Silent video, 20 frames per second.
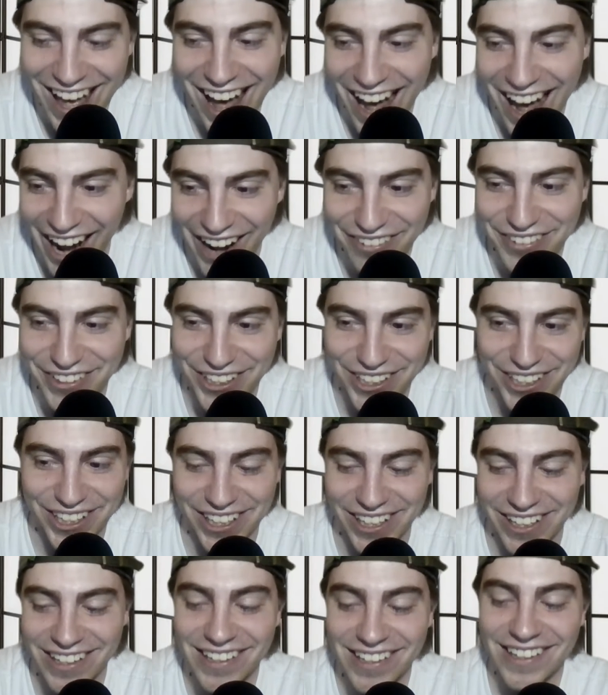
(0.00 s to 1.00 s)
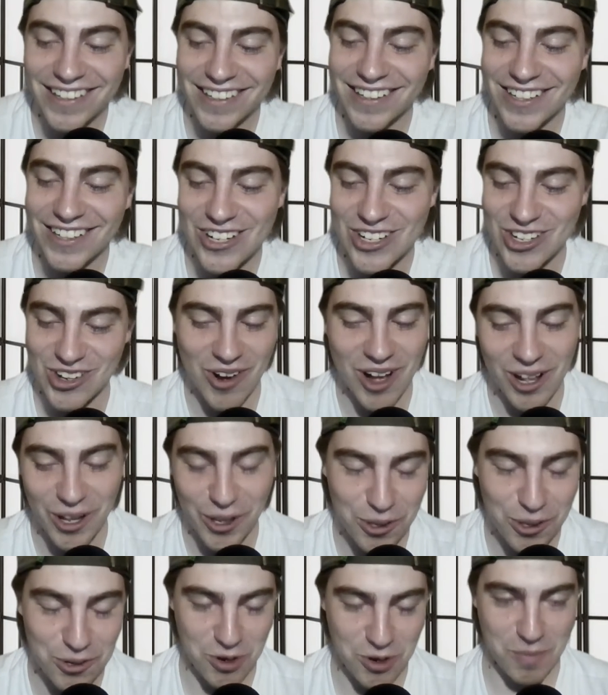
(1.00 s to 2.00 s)
after Joel
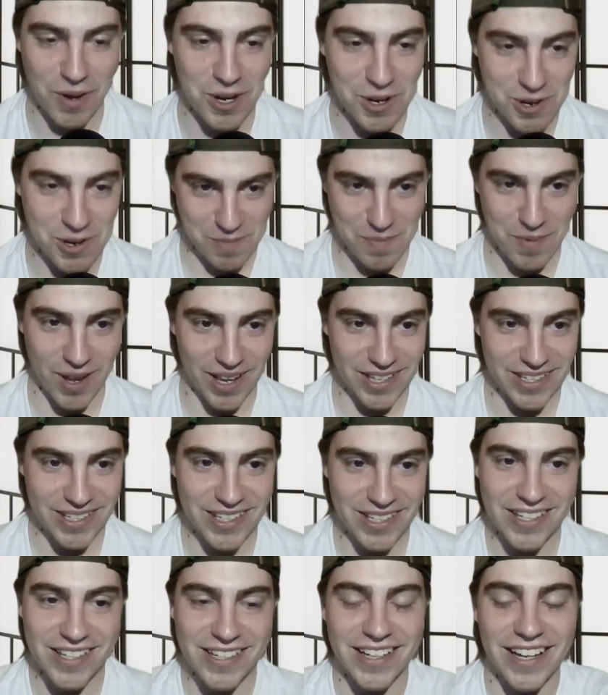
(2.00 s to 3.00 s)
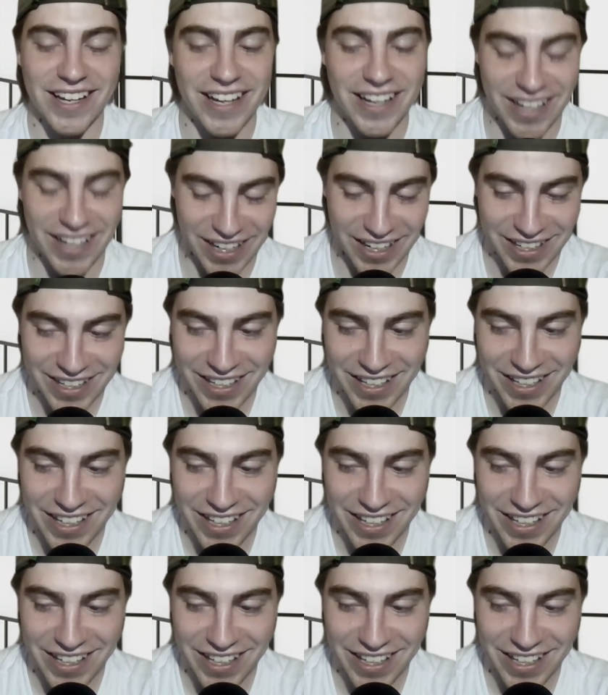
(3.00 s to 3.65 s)
threw him under the bus, with